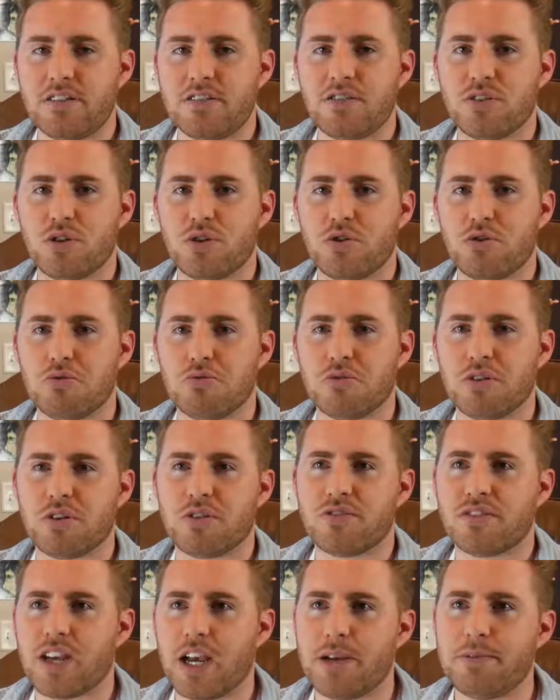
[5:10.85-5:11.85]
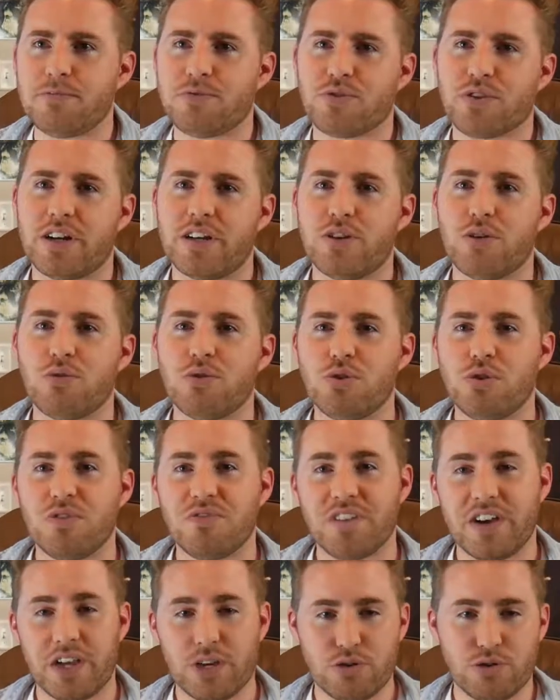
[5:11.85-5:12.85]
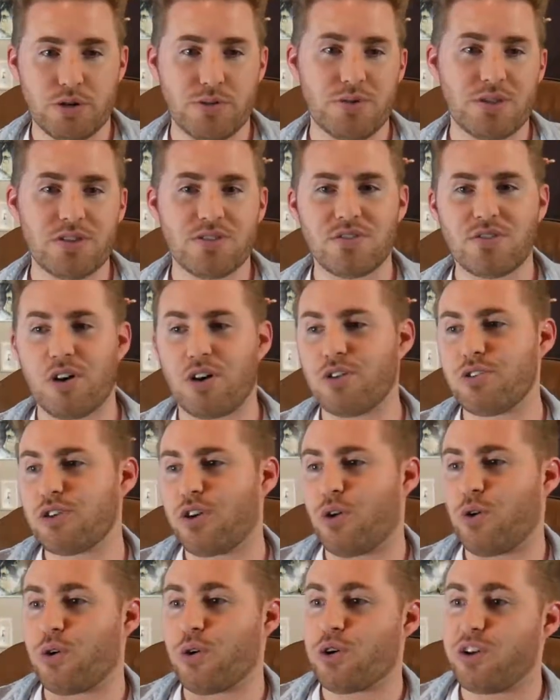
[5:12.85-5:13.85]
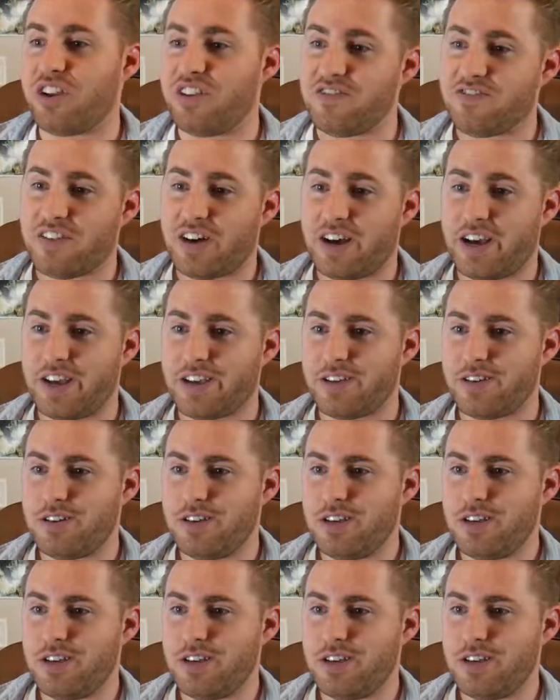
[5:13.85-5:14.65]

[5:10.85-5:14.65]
So there are times where I don't know if I agree with the song or if I